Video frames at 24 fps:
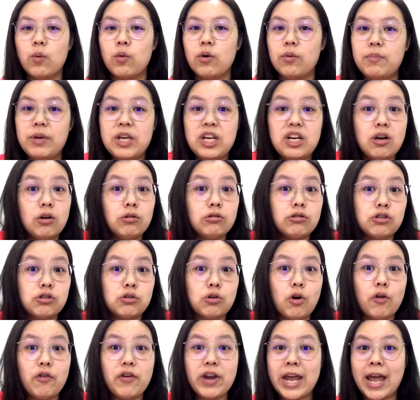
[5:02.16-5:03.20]
will be no
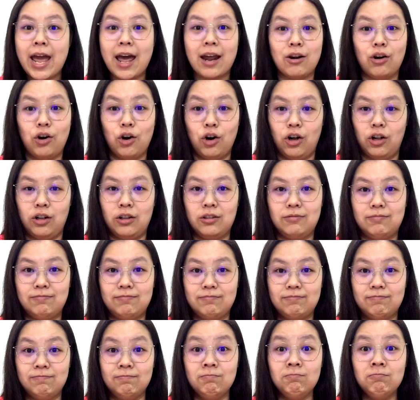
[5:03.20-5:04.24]
story at all.
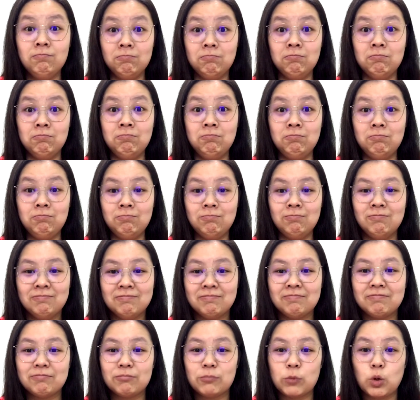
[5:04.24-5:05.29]
Who
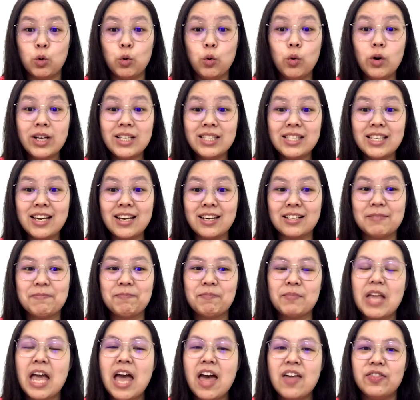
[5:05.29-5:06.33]
was it?
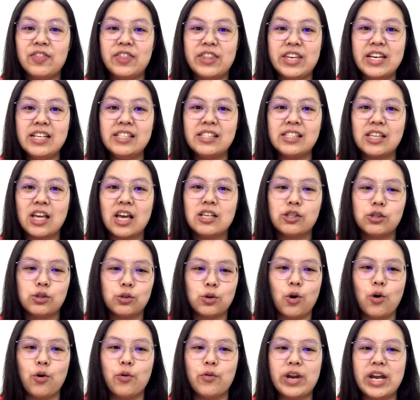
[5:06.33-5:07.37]
This
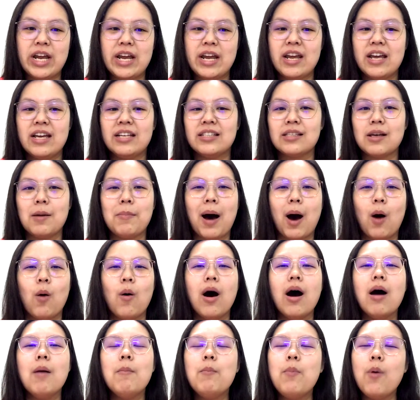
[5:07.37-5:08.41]
story is
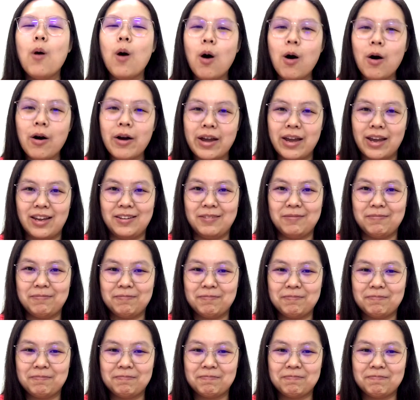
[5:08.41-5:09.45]
about a boy
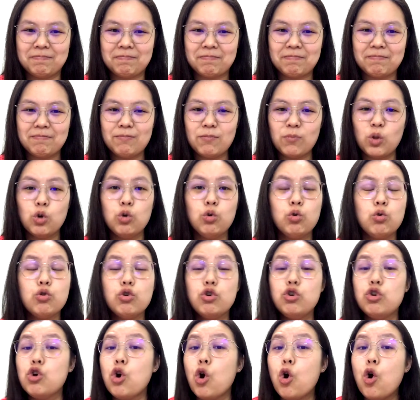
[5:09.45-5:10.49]
who
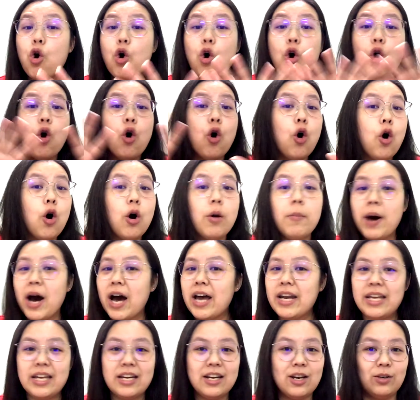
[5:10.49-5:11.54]

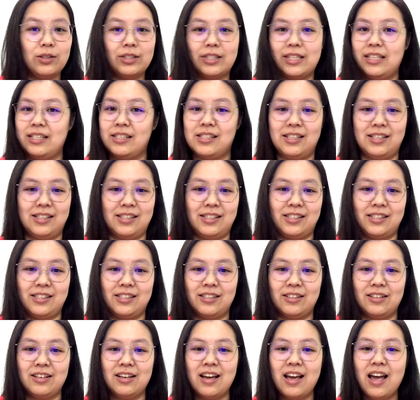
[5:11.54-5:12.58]
nobody
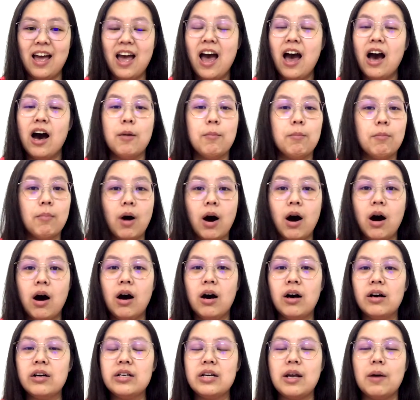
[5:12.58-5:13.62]
notices
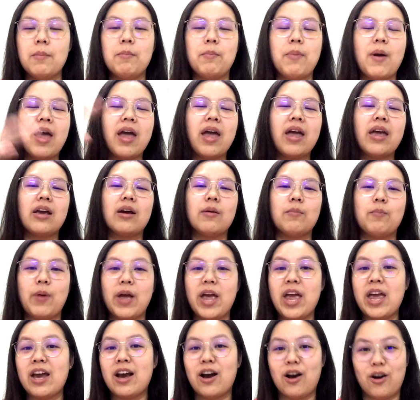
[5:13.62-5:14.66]
among the big,
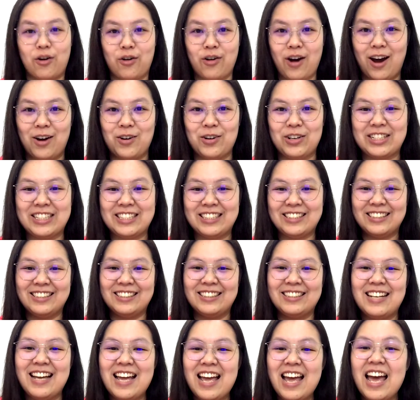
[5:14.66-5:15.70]
big crowd.
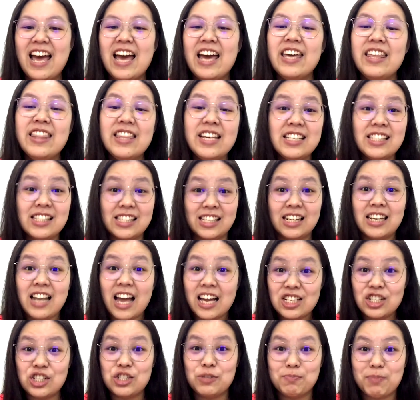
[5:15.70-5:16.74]
In his
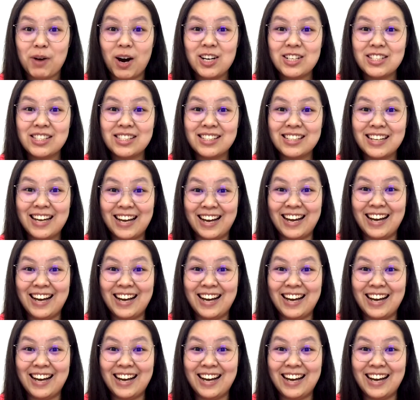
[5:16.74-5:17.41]
lunchbox,